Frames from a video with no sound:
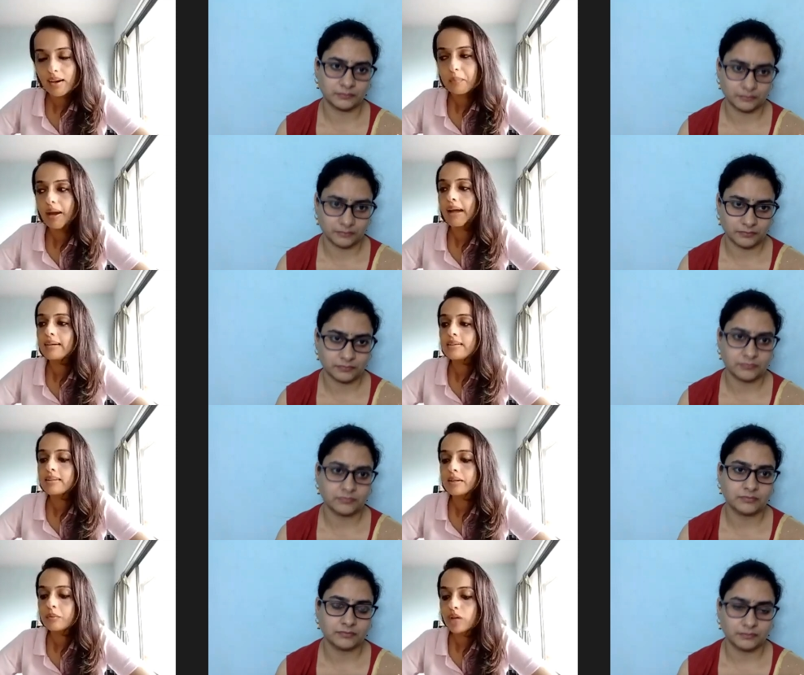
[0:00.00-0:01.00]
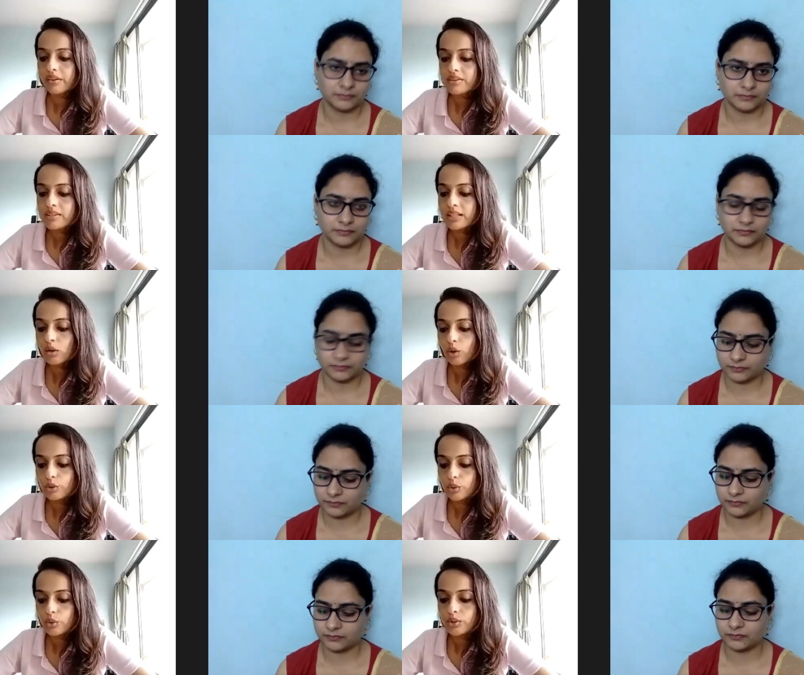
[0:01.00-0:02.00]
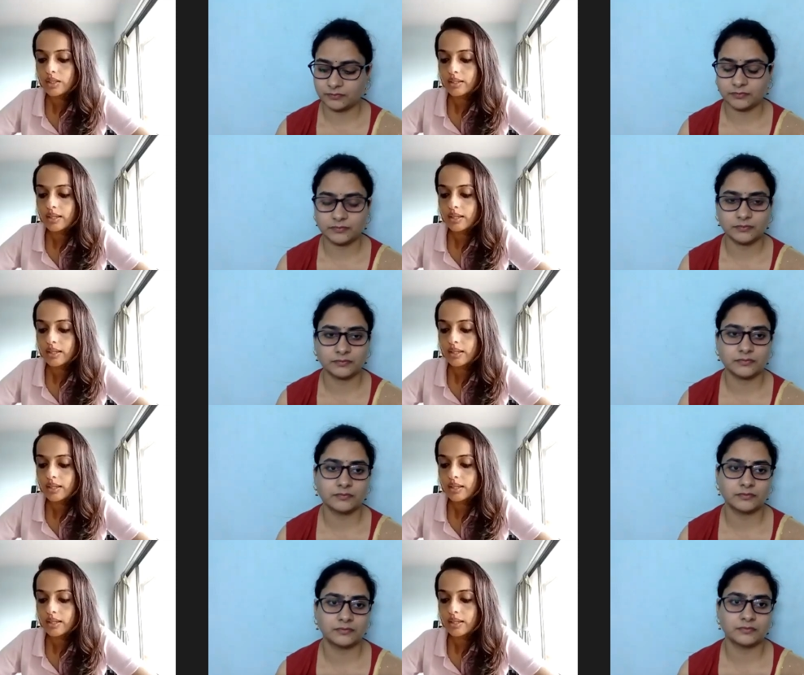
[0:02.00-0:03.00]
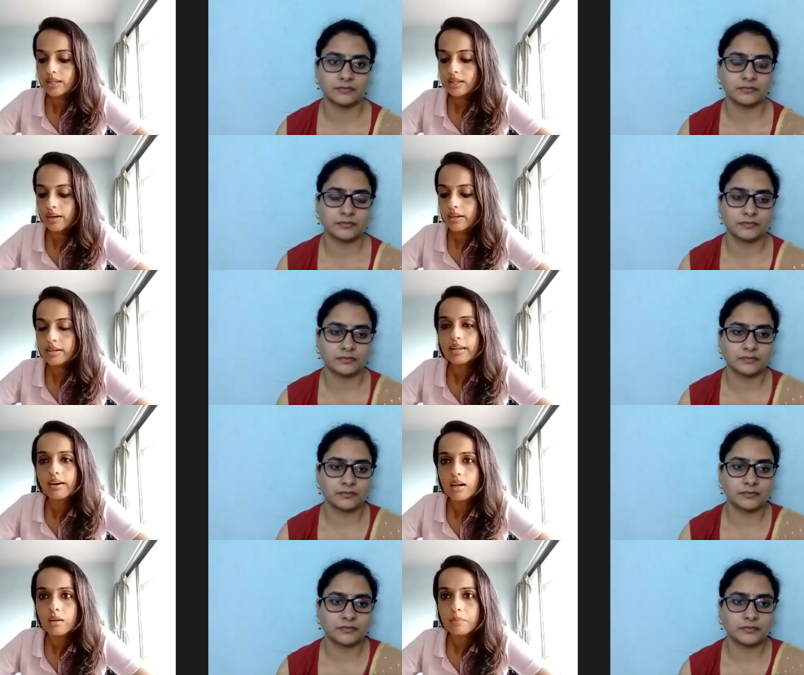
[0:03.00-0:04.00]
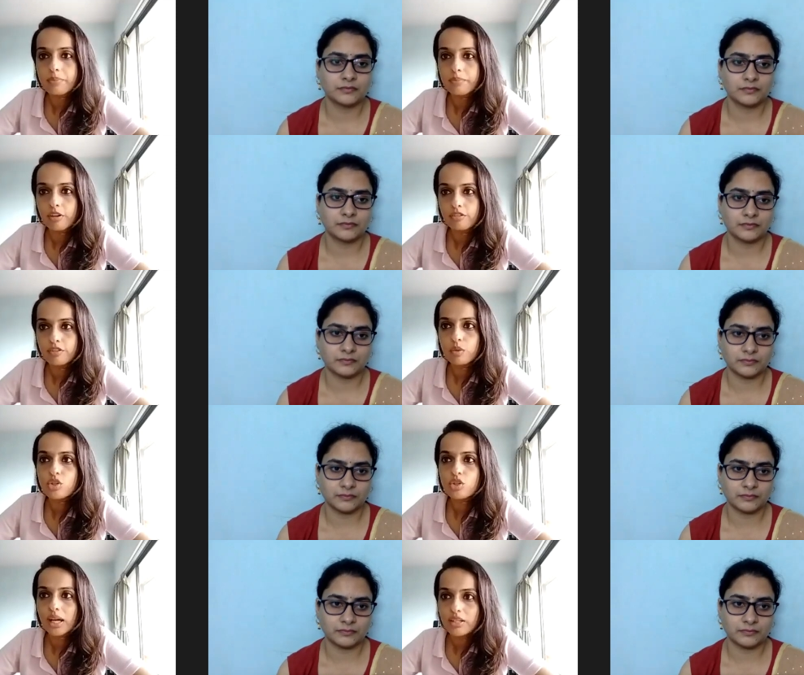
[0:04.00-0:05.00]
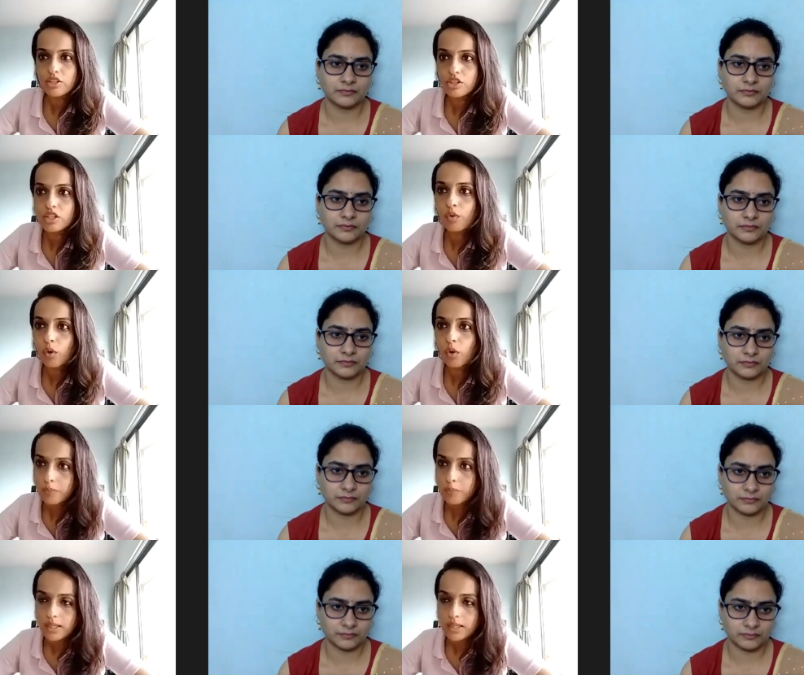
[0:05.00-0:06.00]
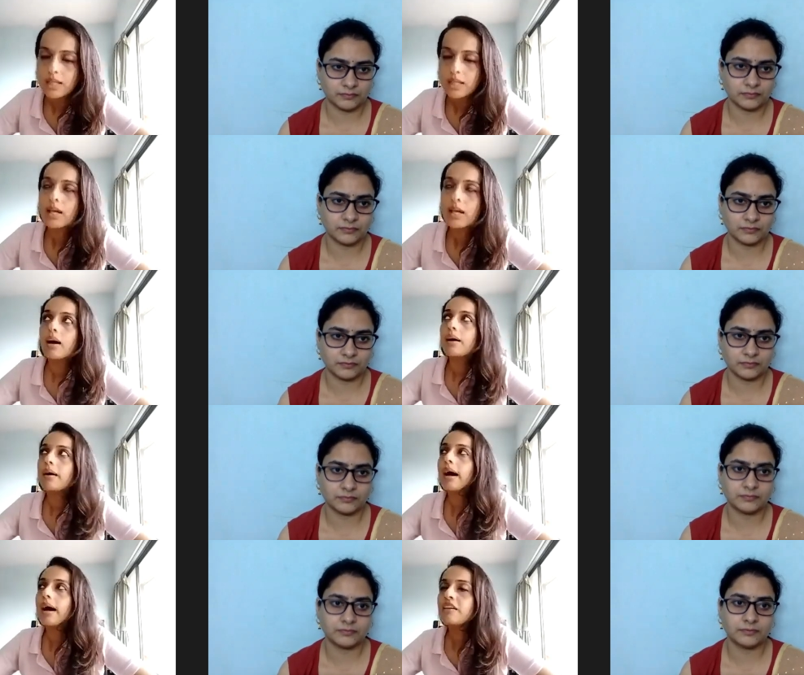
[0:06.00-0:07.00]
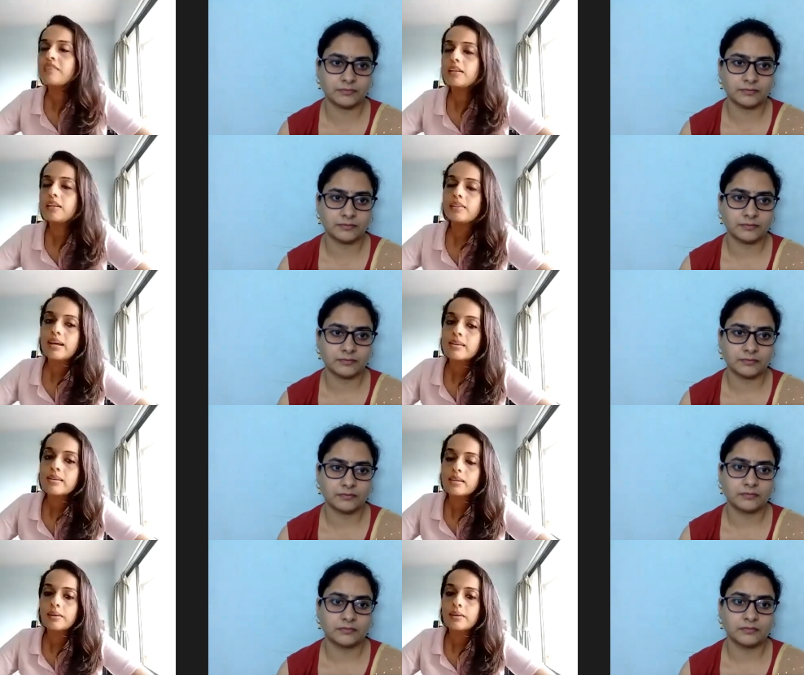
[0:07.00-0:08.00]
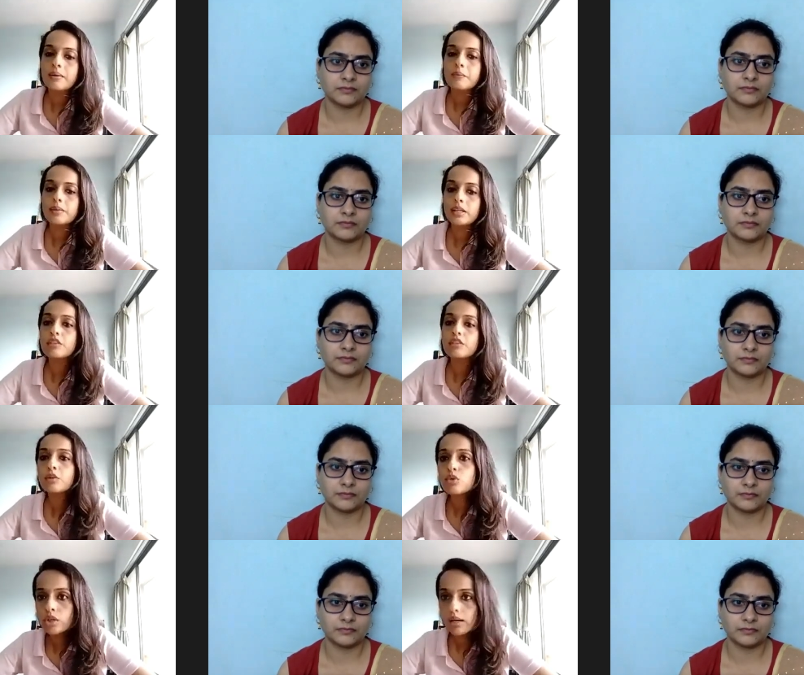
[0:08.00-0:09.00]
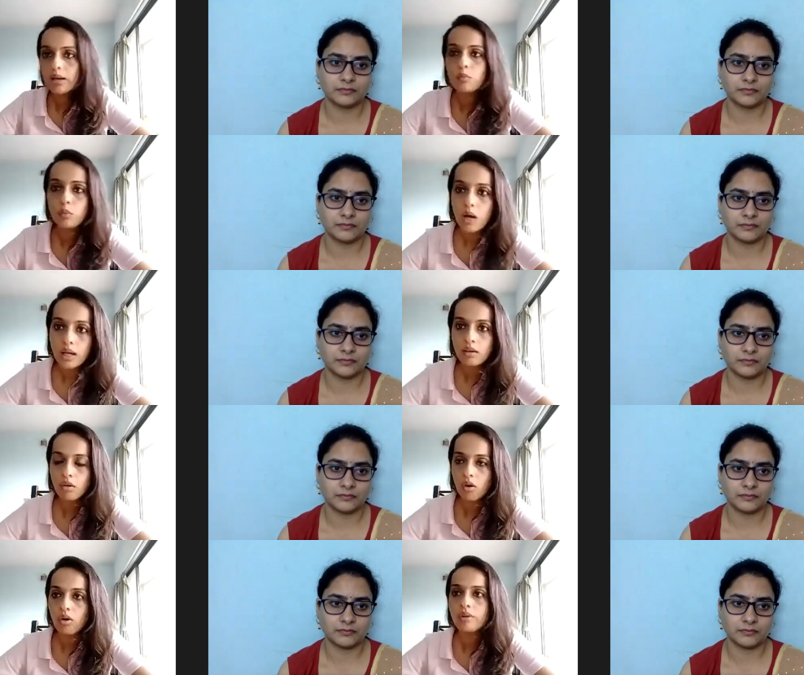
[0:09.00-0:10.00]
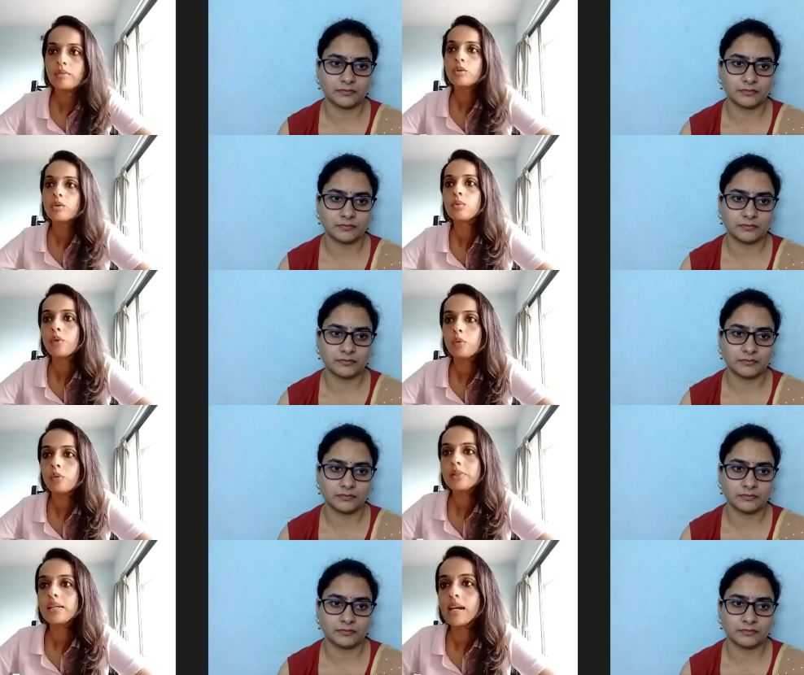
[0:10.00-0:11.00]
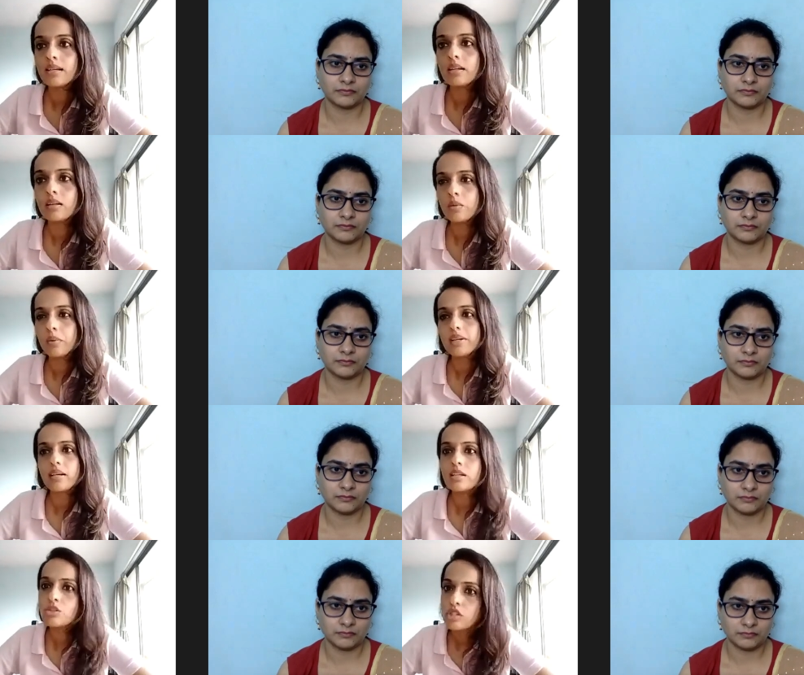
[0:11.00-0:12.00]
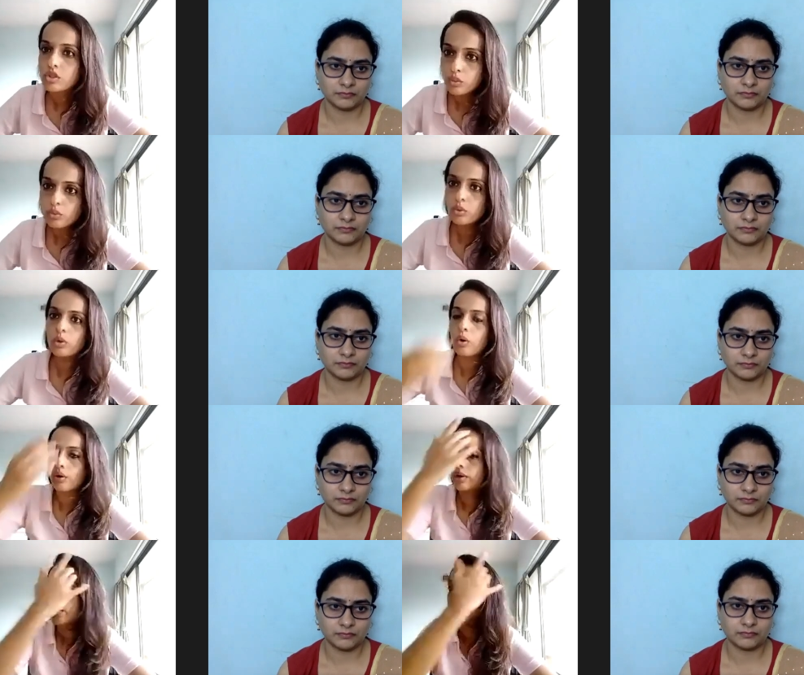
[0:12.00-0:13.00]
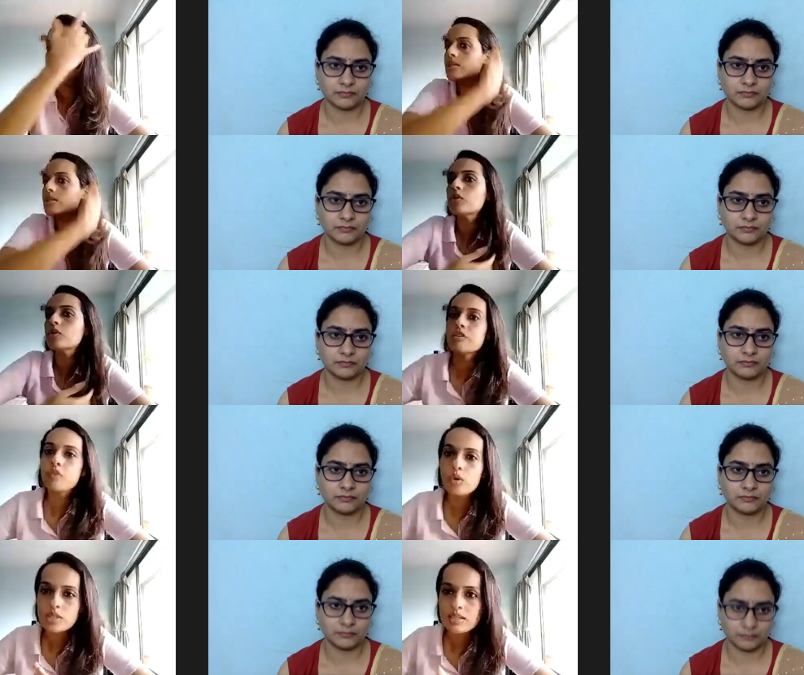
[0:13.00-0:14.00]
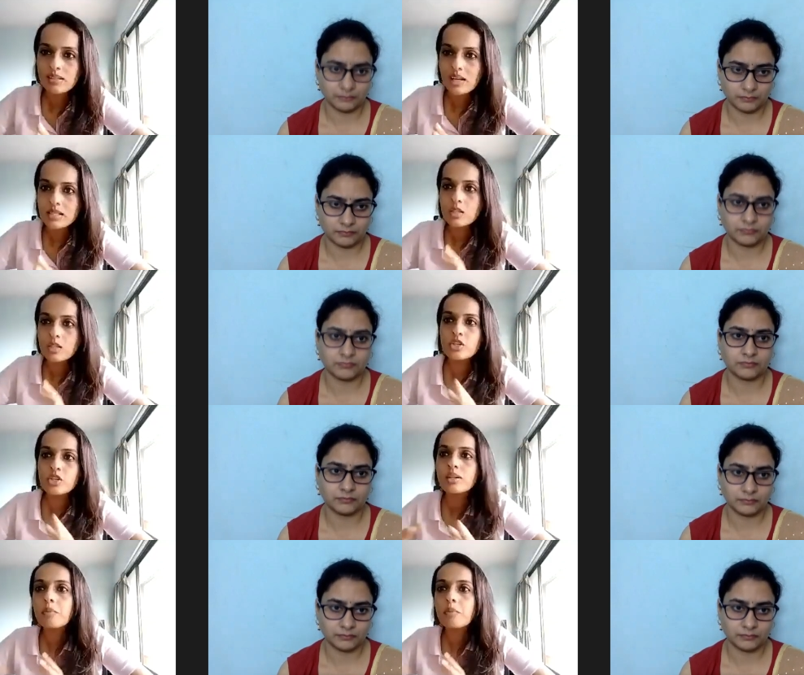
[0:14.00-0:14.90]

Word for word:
Speaker 1: And uh, currently, although there, eh, there are a few challenges for me, uh, I feel that uh, in the future, I'm working on, you know, probably getting a equine dentistry school or, you know, some sort of courses and classes which can combine